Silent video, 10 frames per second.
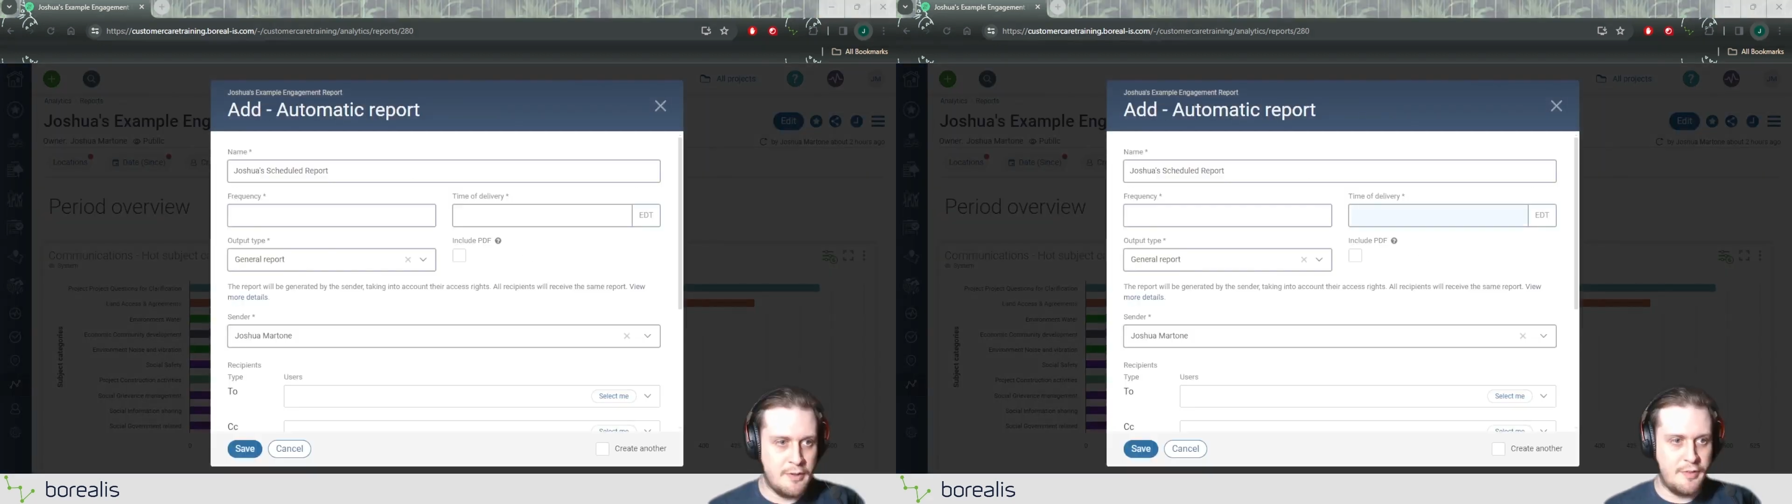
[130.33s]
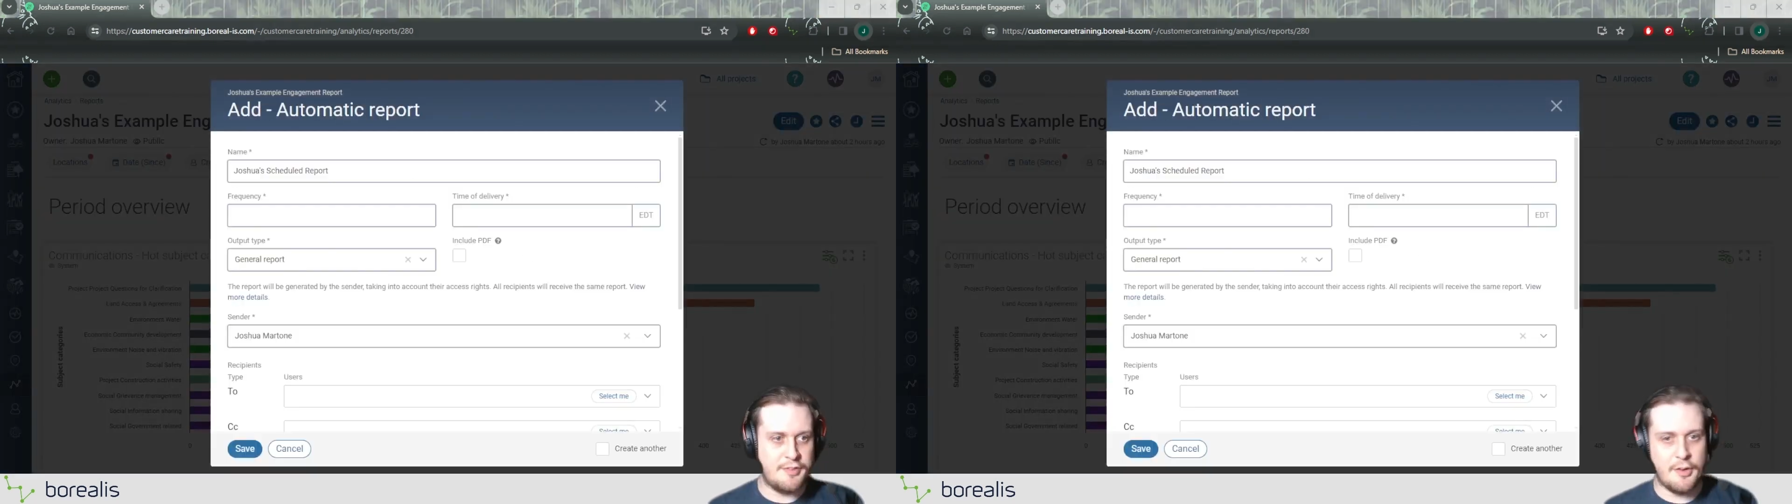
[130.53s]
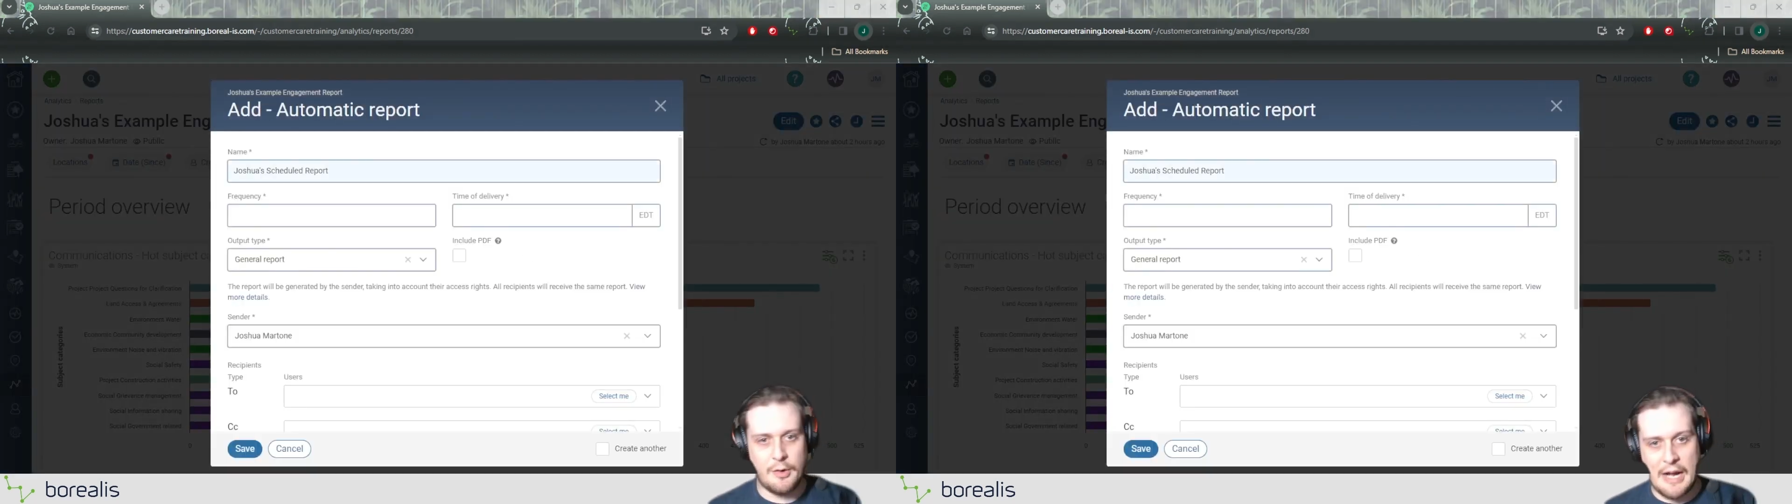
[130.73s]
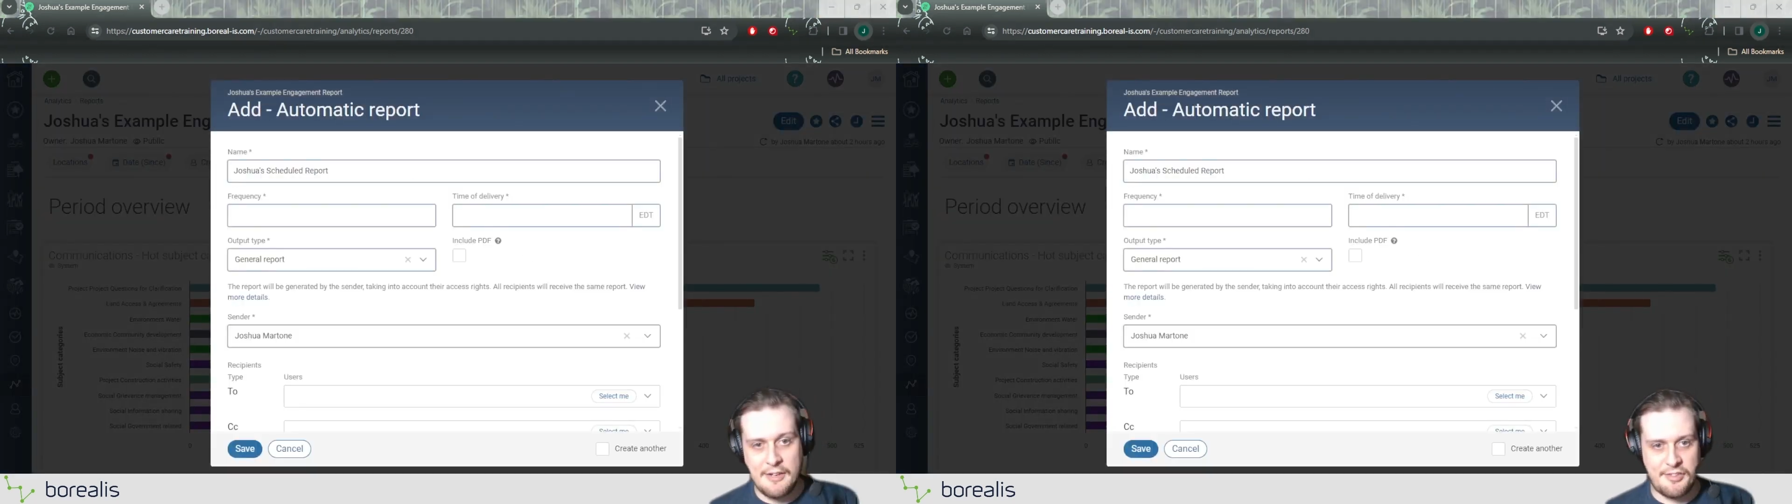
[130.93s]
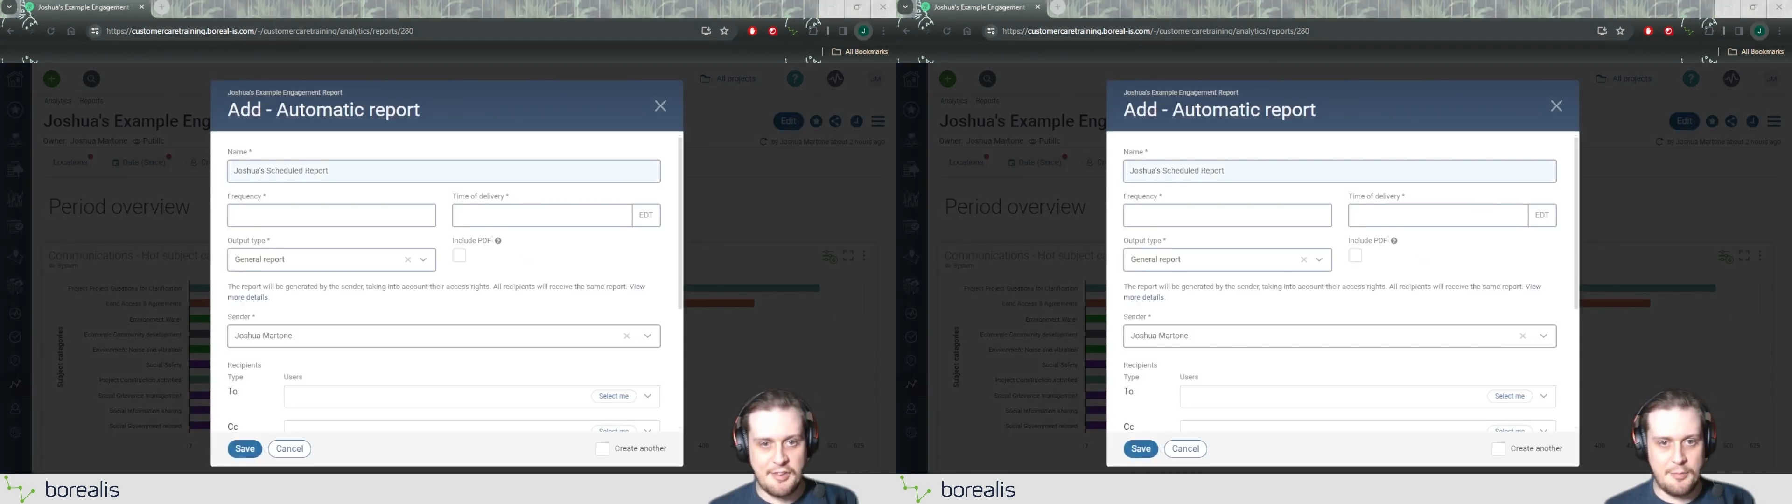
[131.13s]
So I
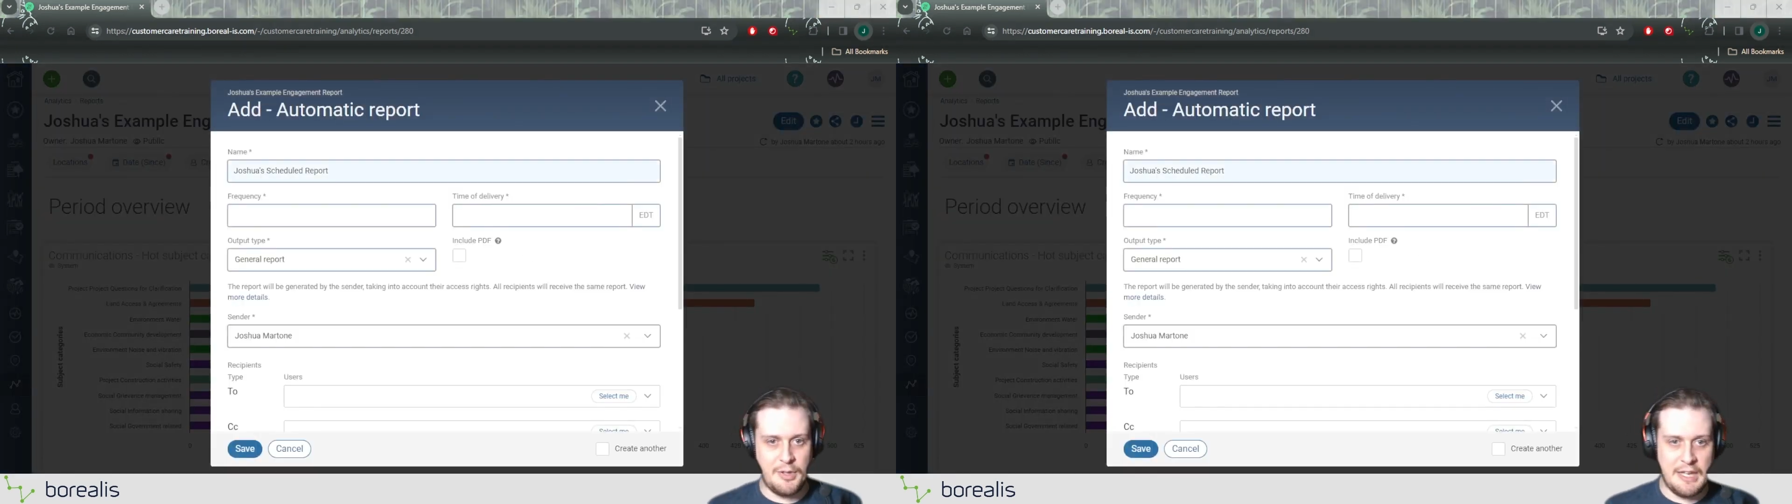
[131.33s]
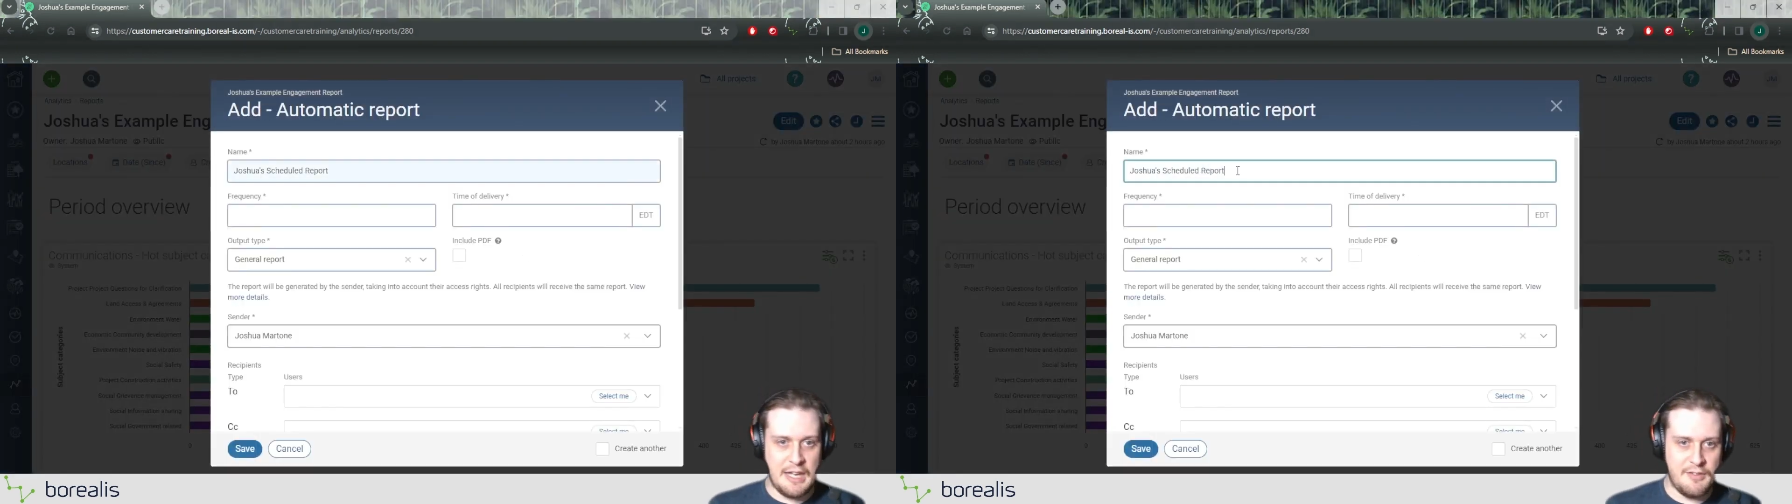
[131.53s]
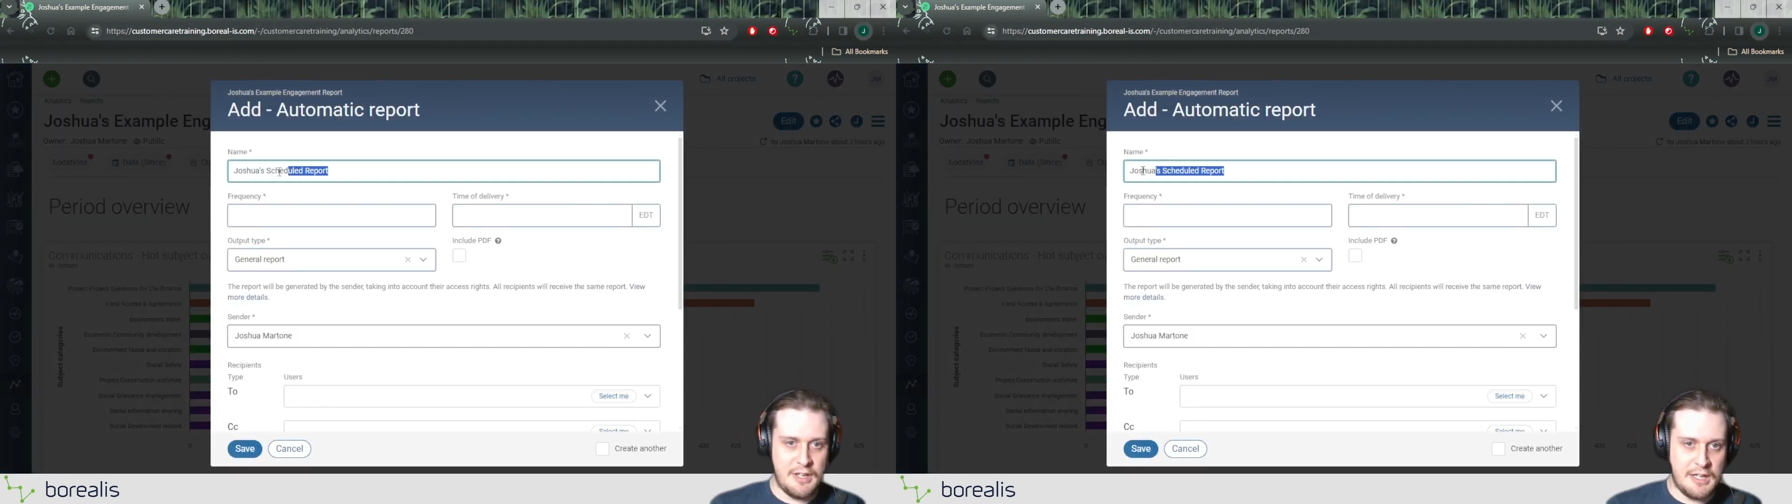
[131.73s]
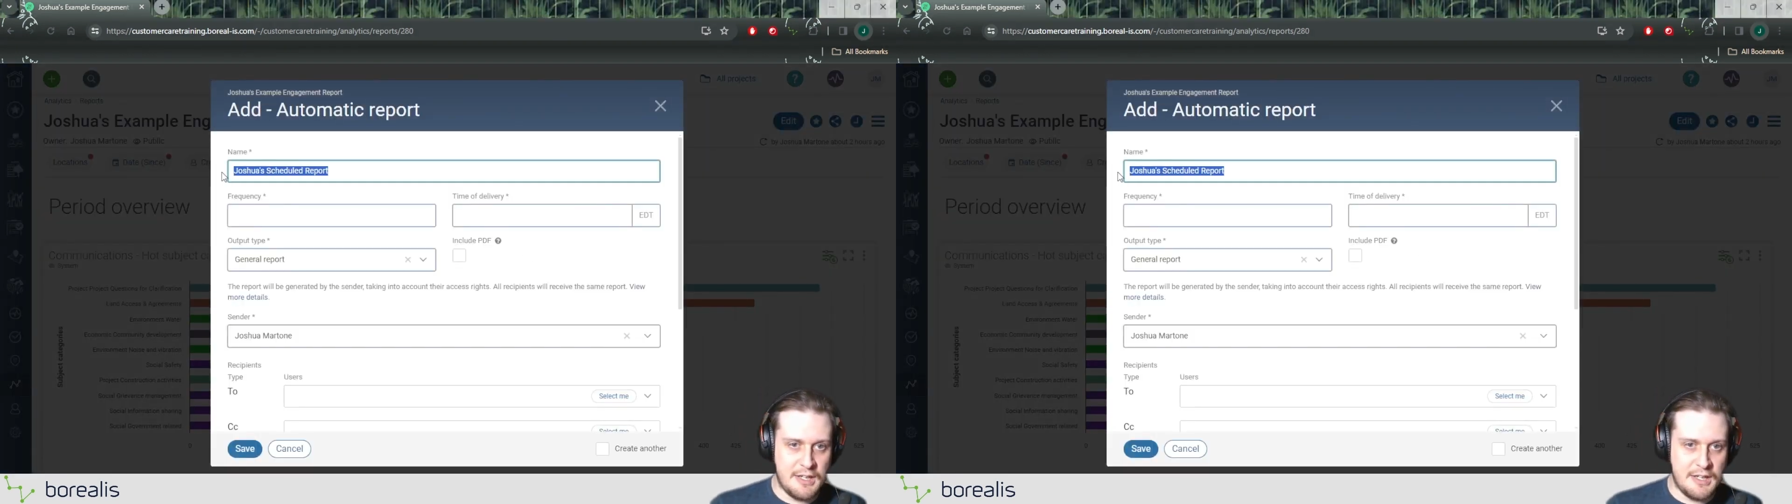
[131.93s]
just simply gave it